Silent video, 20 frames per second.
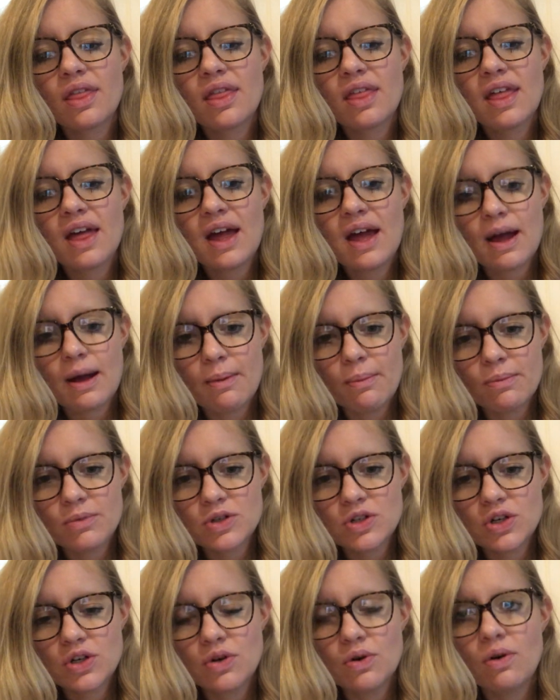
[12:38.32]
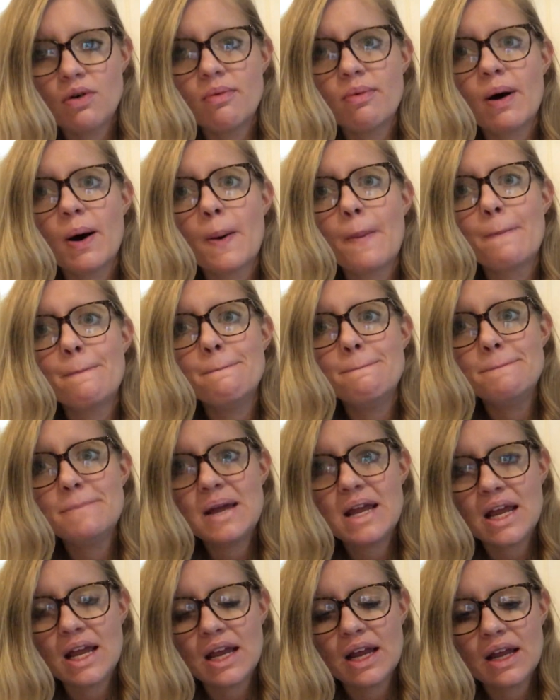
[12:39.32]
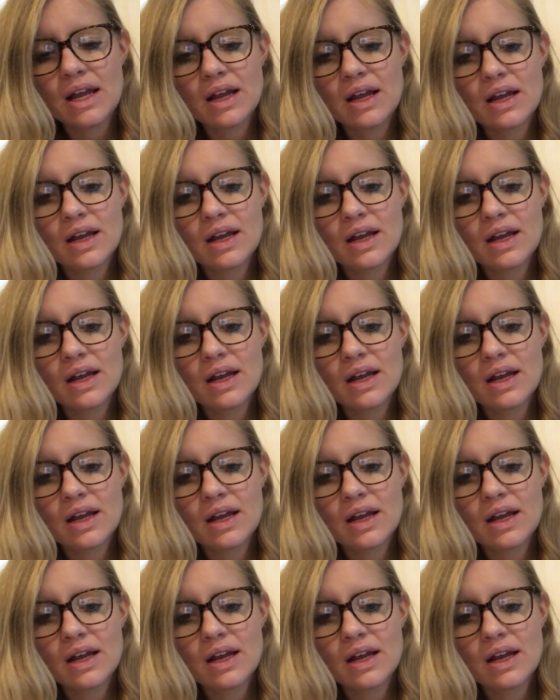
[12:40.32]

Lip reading: them to know about me.